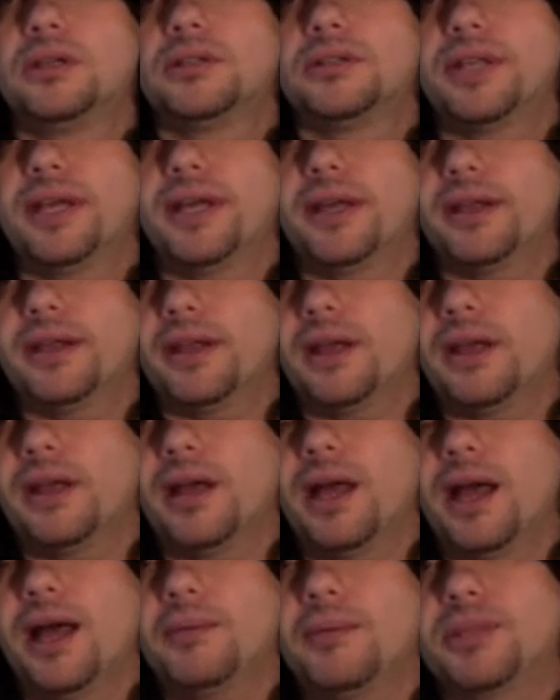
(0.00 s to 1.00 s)
that
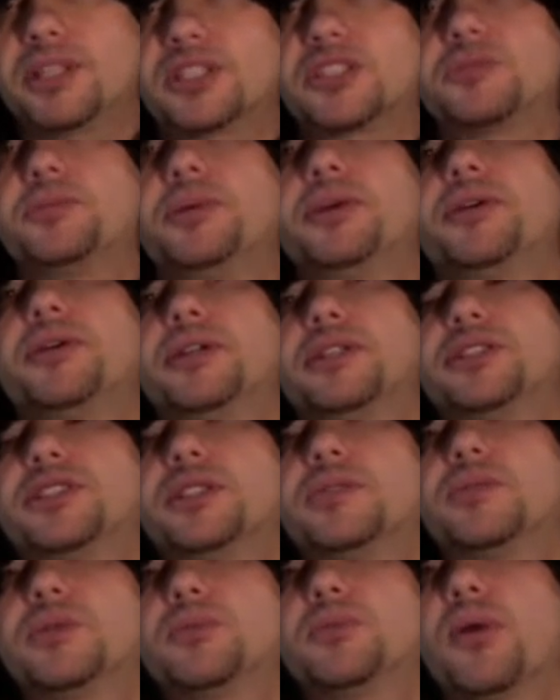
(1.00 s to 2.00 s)
I'm
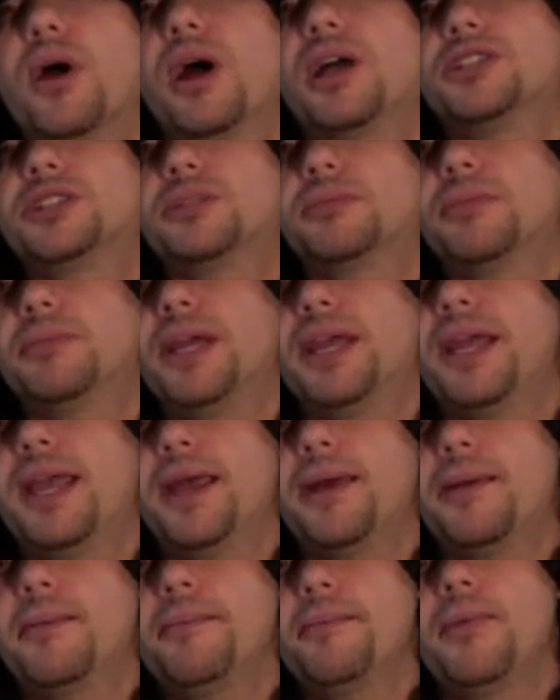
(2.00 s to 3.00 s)
experiencing with Project
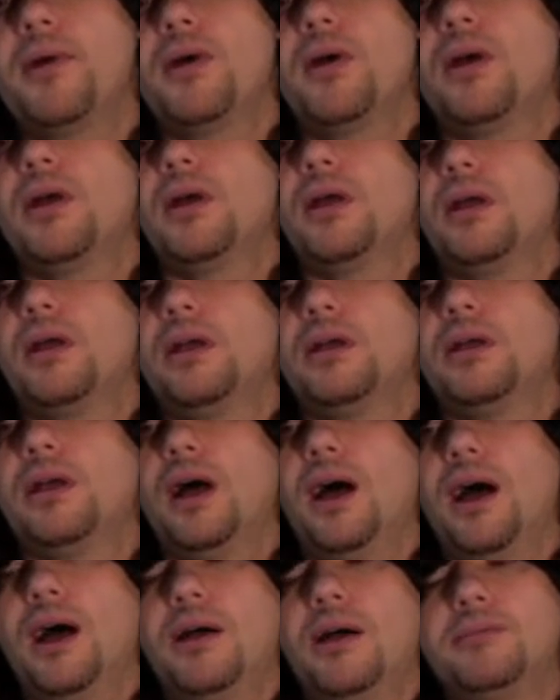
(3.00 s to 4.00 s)
Mayhem,
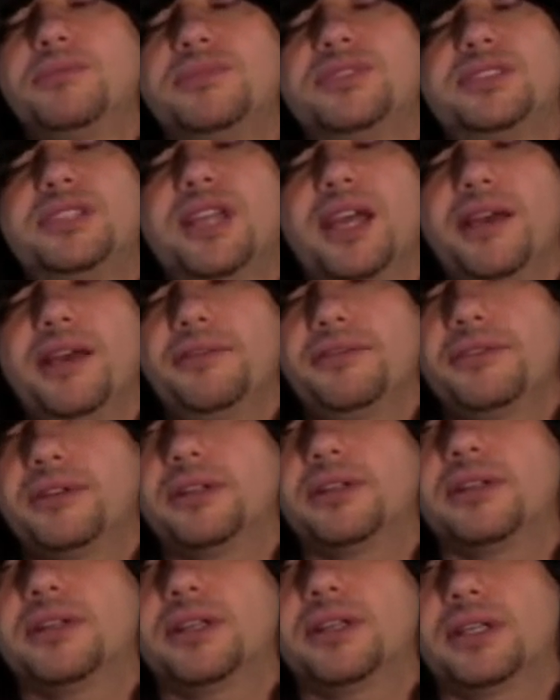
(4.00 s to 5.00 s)
I'm
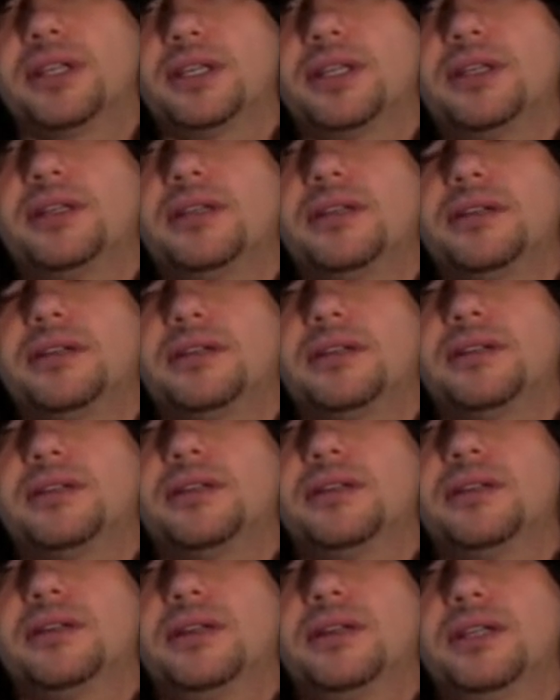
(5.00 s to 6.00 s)
definitely
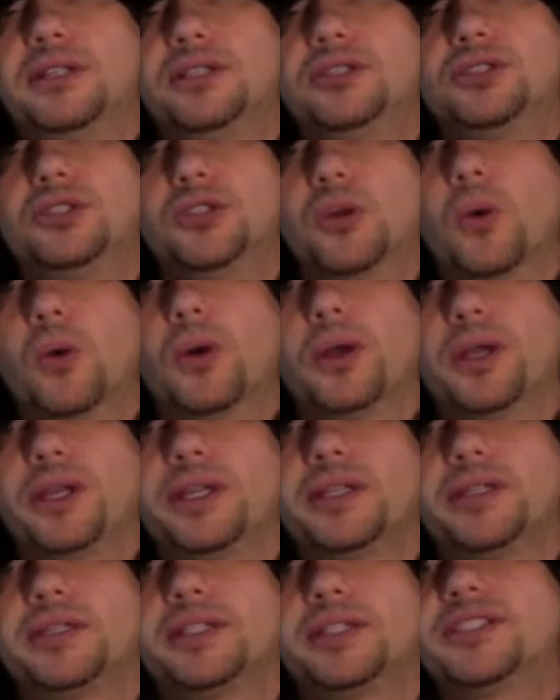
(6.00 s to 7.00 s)

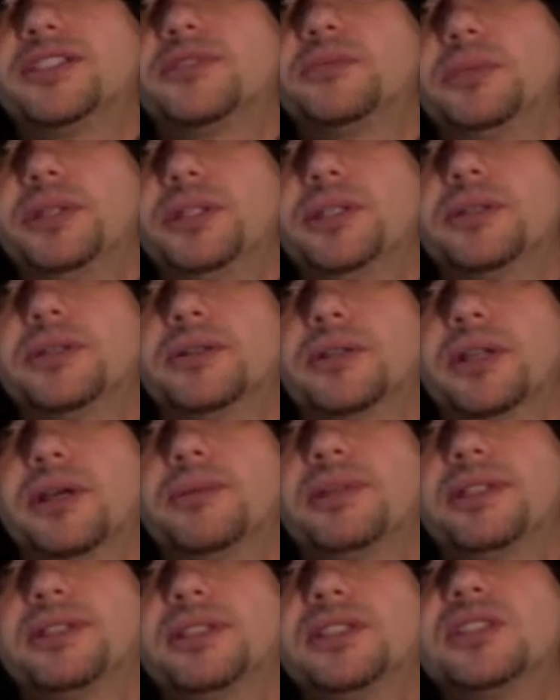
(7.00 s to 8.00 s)
enjoying this build. I
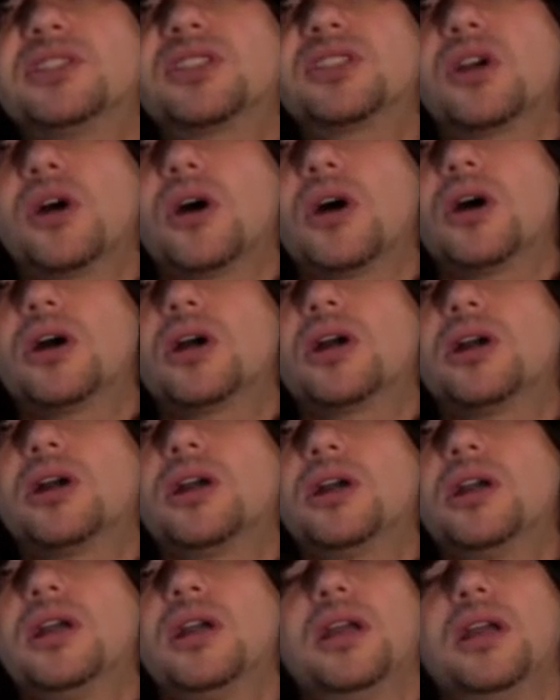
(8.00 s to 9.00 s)
mean, this
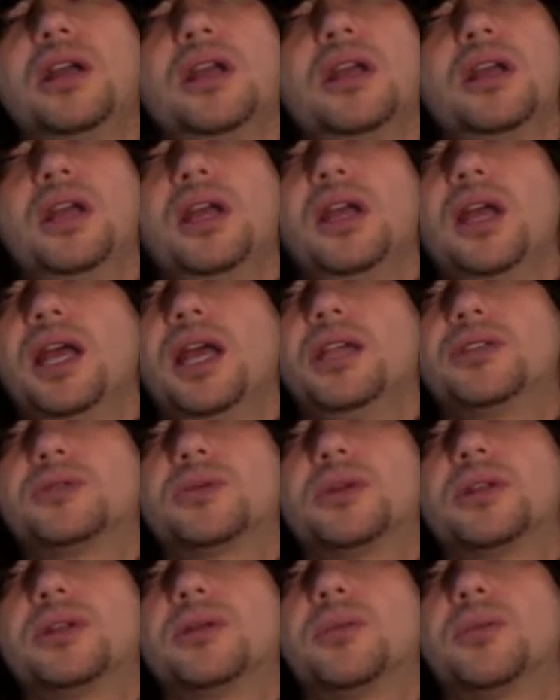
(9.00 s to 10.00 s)
car is
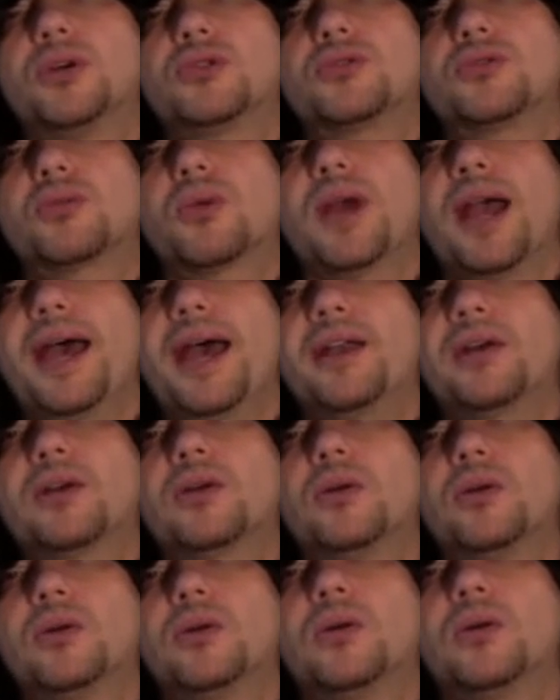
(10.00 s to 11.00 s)
one of the most
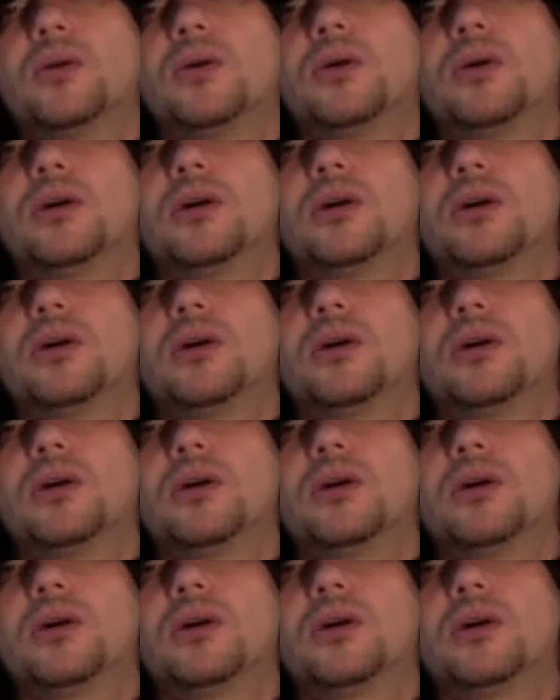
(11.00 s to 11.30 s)
radical